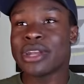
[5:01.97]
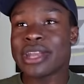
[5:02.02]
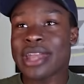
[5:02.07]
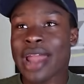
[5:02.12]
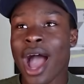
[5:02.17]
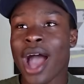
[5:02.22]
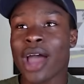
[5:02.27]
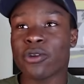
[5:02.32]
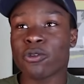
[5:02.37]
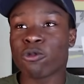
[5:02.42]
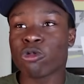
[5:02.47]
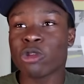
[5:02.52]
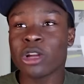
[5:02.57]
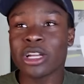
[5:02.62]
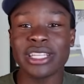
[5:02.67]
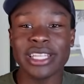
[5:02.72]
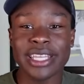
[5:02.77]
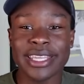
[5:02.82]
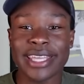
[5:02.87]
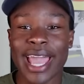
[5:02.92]
not
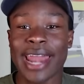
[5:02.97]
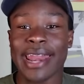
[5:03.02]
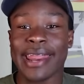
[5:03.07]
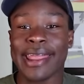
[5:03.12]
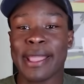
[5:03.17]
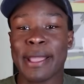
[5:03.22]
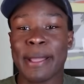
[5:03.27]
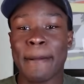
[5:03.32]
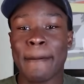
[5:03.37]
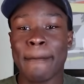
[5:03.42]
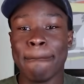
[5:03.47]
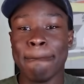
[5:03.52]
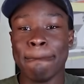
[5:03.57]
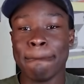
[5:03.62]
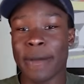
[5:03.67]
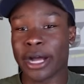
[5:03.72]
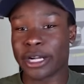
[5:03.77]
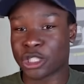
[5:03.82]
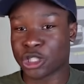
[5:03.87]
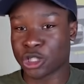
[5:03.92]
really getting
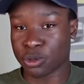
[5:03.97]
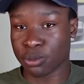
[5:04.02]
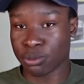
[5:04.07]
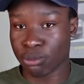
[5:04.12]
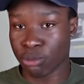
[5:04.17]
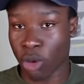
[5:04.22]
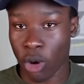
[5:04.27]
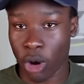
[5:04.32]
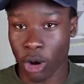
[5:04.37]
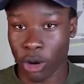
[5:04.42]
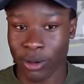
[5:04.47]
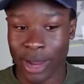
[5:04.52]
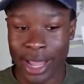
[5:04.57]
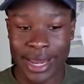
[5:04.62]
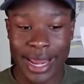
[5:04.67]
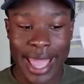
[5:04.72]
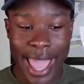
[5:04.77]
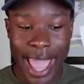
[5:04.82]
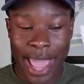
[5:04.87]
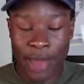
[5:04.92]
much more, right?